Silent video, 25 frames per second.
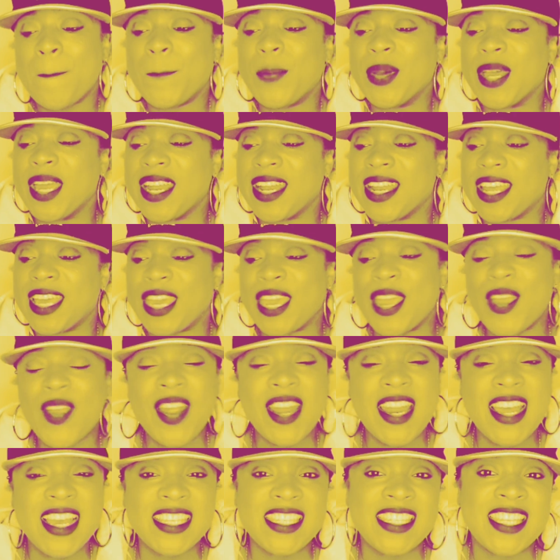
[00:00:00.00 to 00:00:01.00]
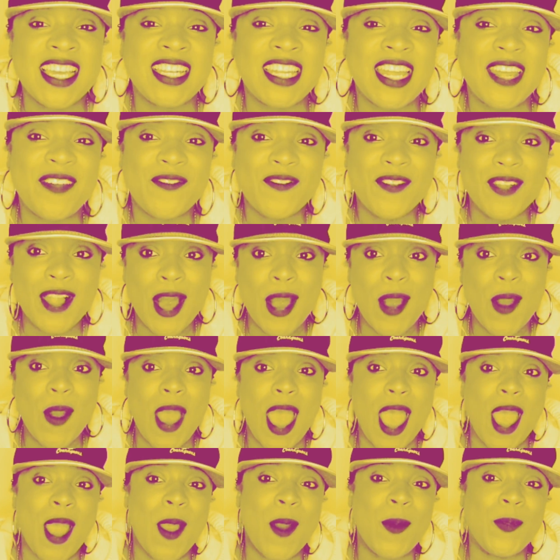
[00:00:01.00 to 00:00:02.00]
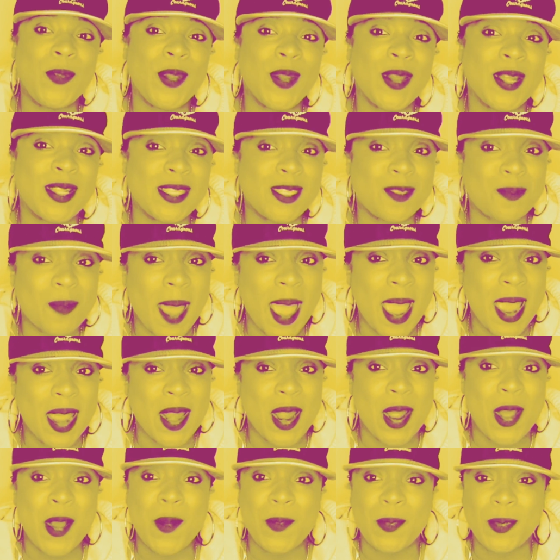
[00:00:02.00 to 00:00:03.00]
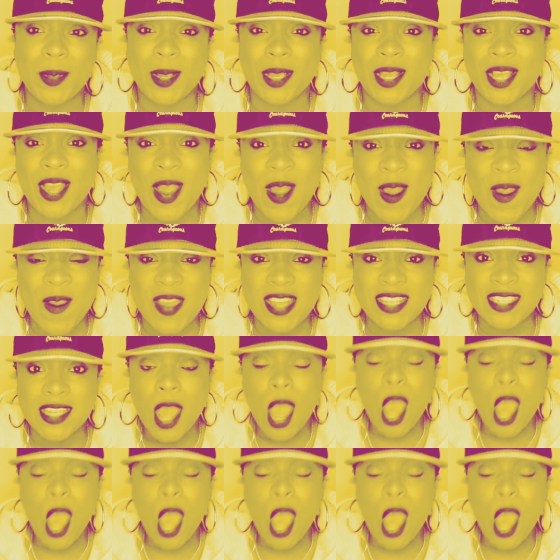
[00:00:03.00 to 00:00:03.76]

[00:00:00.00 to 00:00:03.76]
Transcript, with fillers: But here it is, Sunday Flow. I hope you're inspired. I hope you're encouraged.